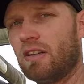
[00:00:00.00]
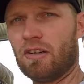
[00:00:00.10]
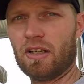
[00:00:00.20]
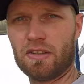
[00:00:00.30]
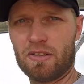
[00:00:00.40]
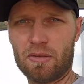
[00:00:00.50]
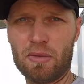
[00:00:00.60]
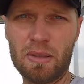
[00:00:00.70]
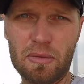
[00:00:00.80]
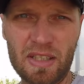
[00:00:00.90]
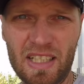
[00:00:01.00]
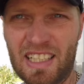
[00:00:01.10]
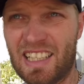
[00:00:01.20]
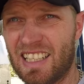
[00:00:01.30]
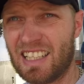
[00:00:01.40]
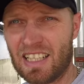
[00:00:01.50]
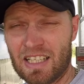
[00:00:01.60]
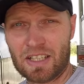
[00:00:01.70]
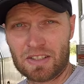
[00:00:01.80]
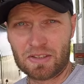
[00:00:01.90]
Right, so away with that.
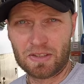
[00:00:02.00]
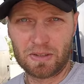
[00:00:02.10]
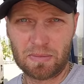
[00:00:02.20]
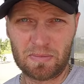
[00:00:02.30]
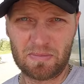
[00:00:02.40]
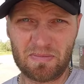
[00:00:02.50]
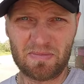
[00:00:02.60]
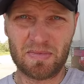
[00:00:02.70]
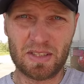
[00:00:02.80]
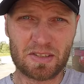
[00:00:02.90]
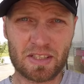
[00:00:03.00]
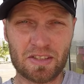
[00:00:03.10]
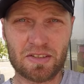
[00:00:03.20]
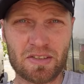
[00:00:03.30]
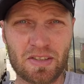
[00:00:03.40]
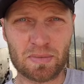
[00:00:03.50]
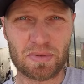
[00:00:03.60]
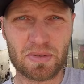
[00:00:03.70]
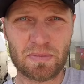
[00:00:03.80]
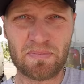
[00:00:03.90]
So let's get into the
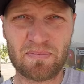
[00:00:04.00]
tips.